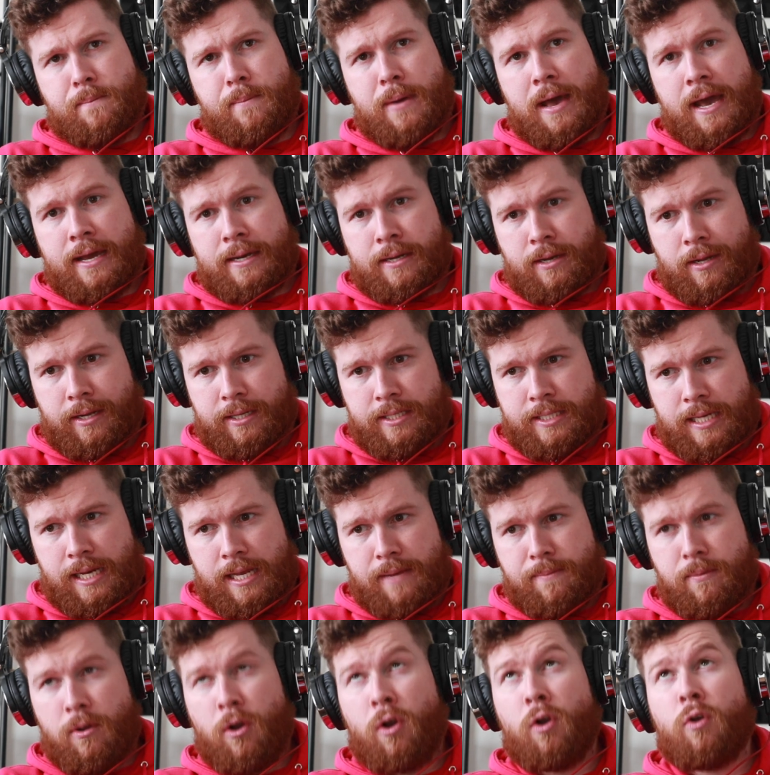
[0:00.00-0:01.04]
Bad night's
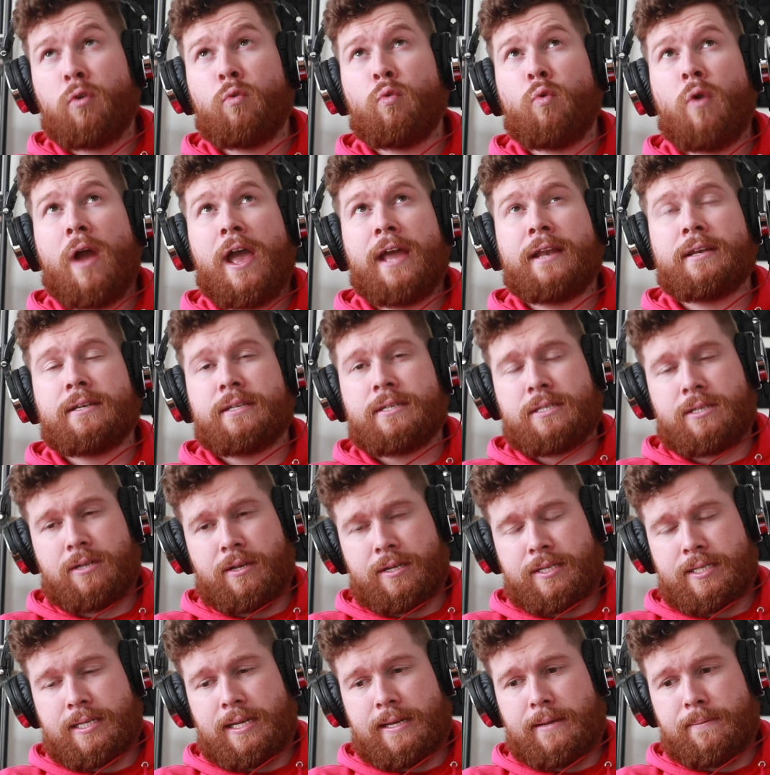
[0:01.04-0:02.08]
sleep, horrendous
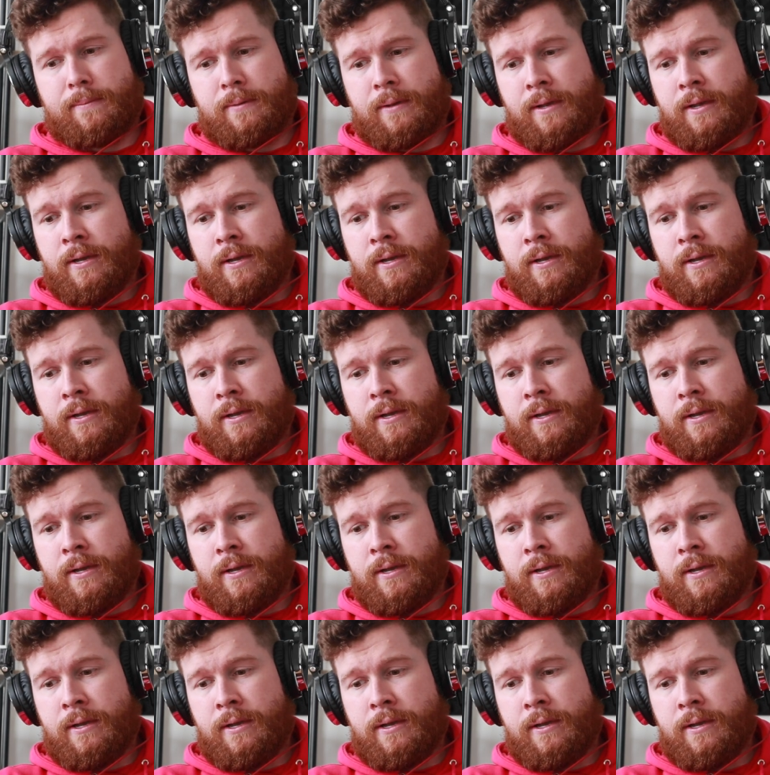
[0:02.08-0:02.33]
night's sleep.